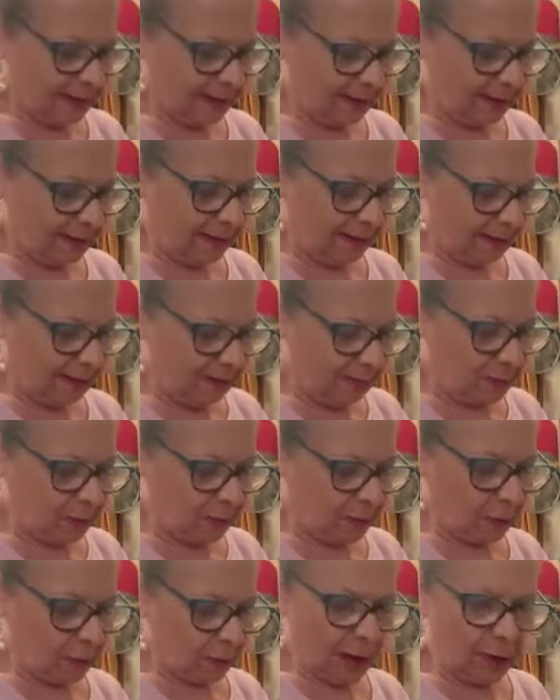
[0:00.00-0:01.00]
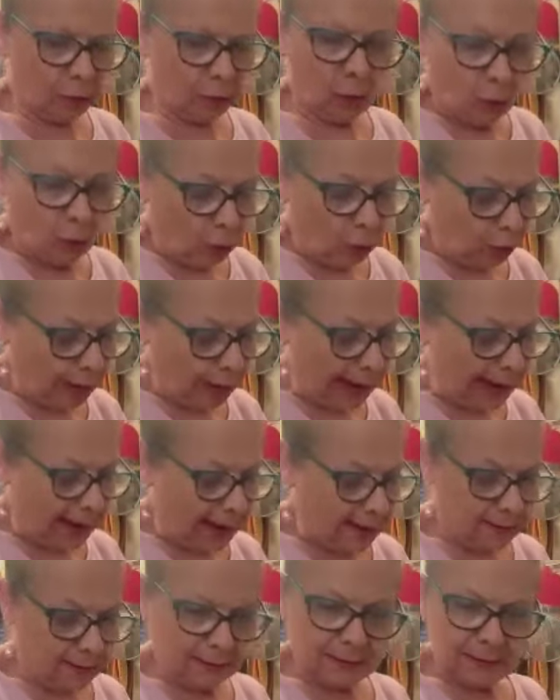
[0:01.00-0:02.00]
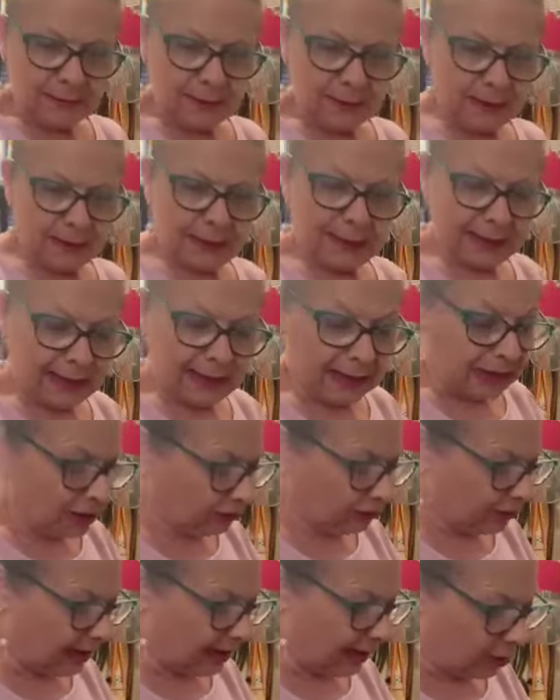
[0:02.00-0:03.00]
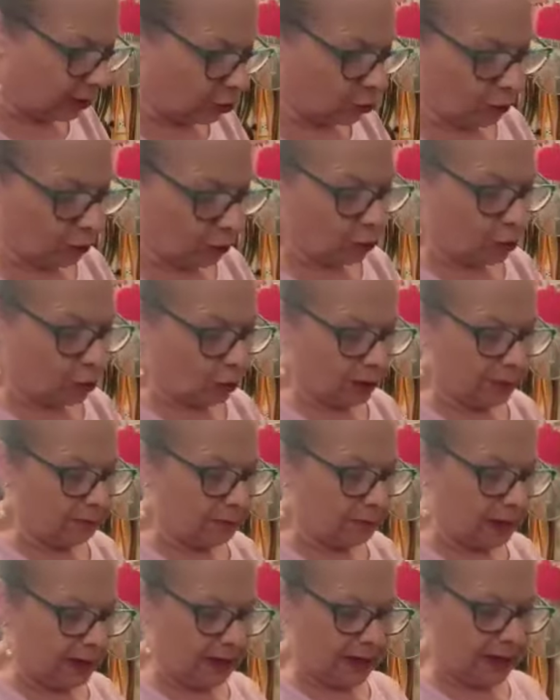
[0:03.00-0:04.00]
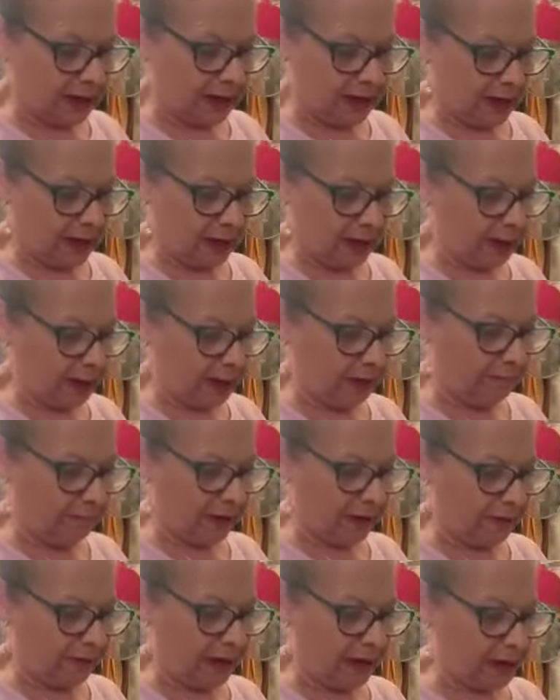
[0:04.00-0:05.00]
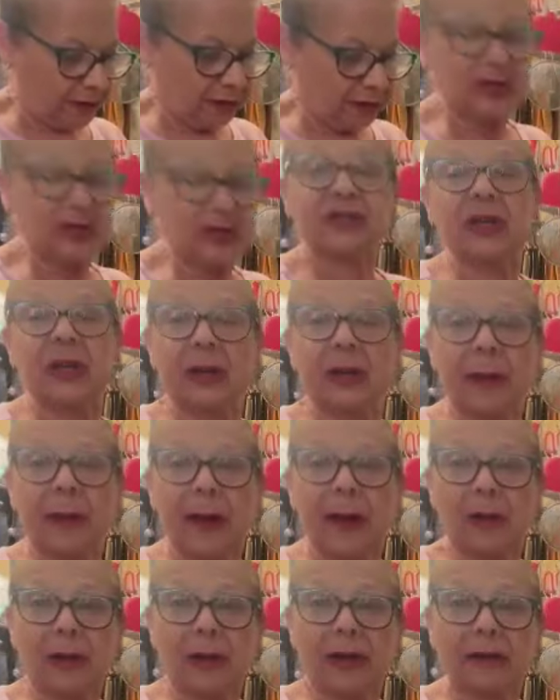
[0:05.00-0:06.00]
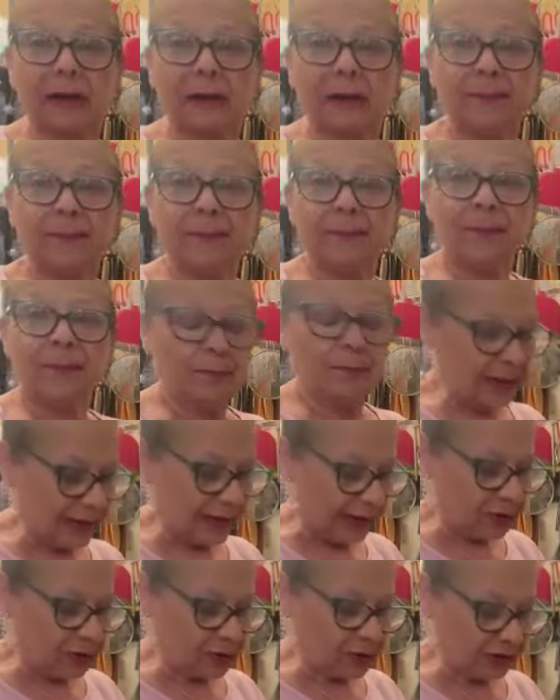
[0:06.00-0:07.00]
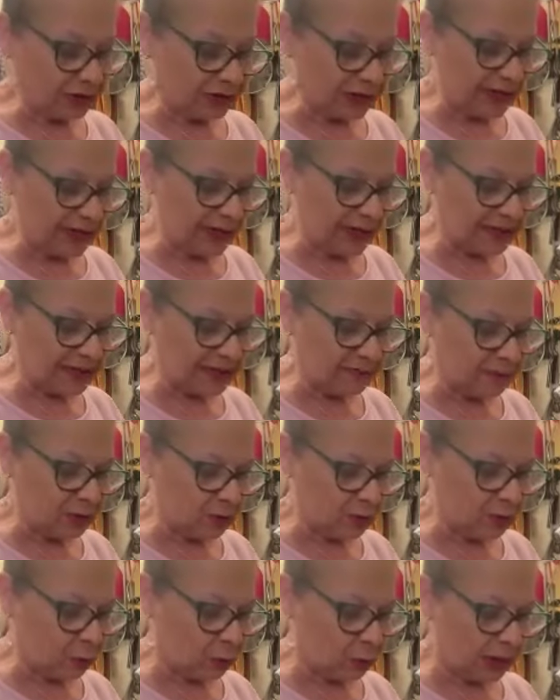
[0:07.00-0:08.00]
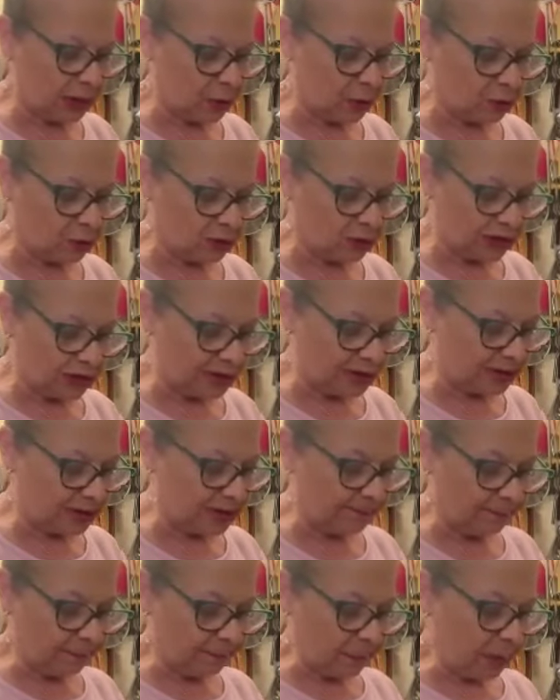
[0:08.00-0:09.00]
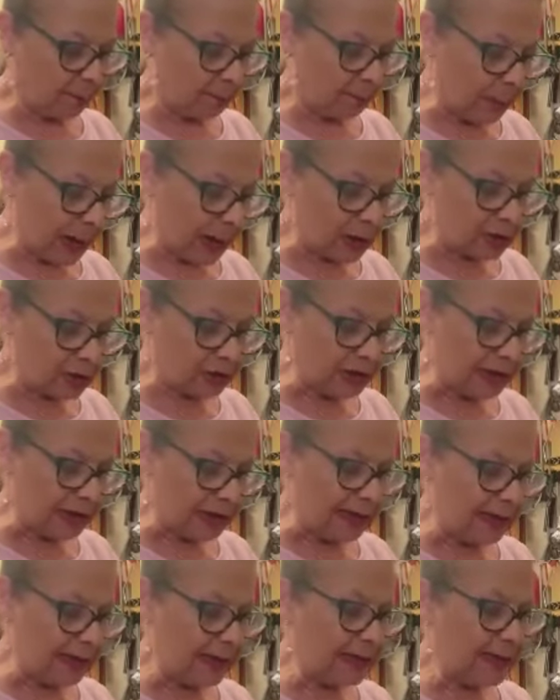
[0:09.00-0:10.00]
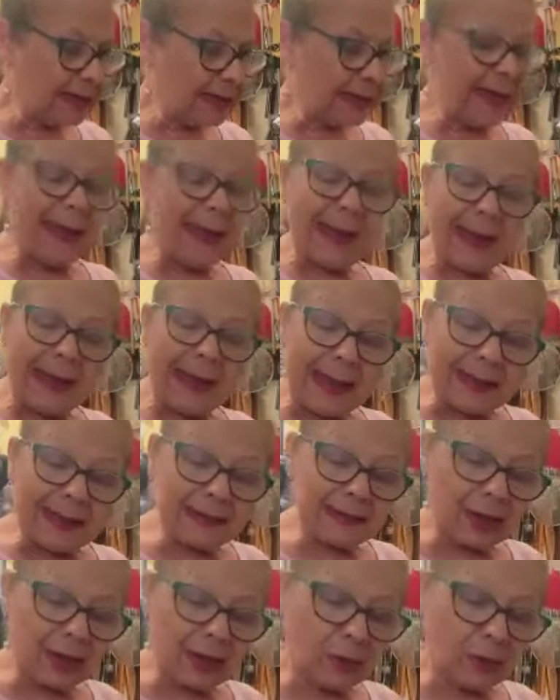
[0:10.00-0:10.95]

um, arugula, anything. You, you can be very artistic about it. But Argentinian chimichurri uses parsley and